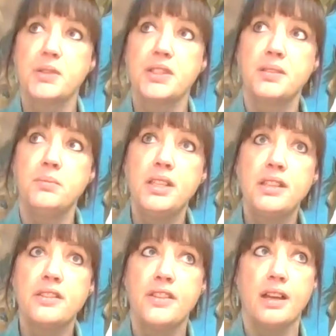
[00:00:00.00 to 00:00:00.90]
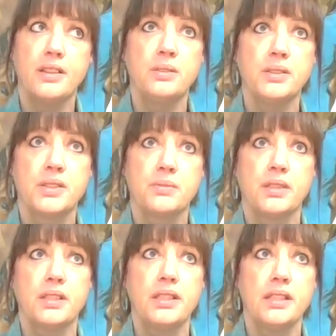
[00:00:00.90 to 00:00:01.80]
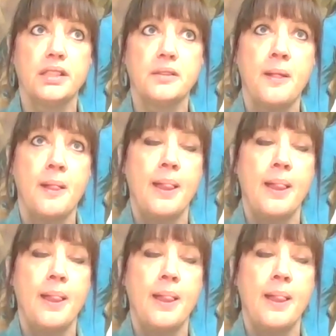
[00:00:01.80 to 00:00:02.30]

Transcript: But to me, the value is really in